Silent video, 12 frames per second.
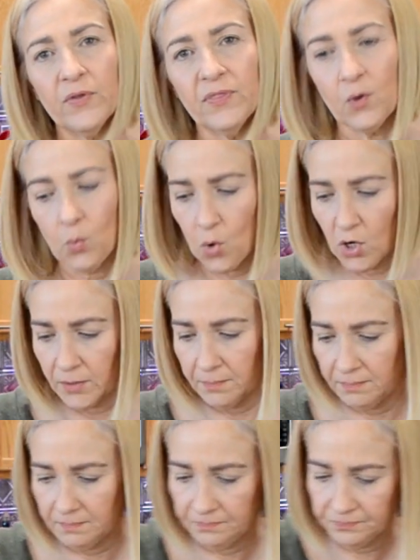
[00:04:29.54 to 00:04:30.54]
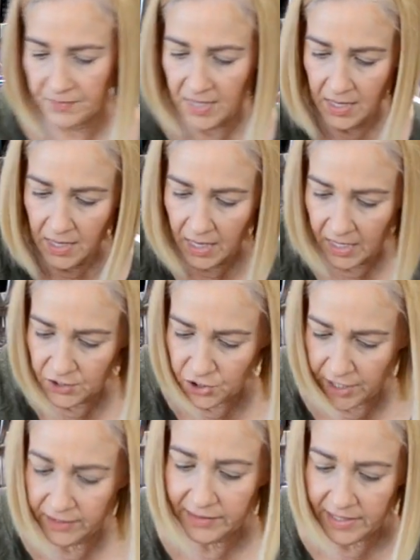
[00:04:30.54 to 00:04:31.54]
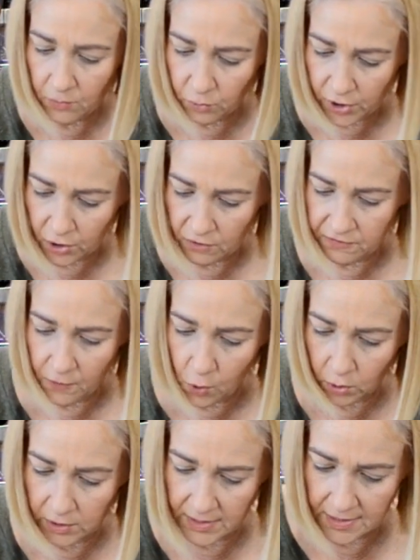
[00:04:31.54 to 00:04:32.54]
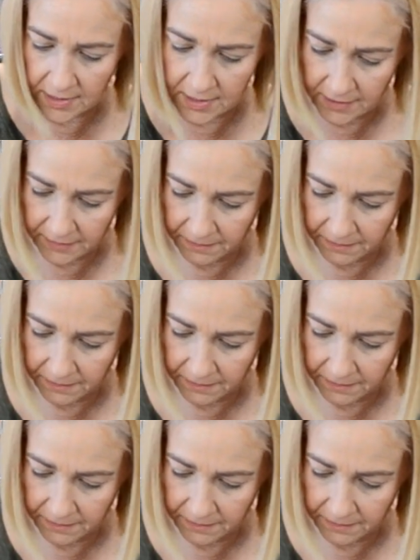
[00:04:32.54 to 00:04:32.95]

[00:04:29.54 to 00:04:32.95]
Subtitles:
real well. And gently, we're gonna fold this.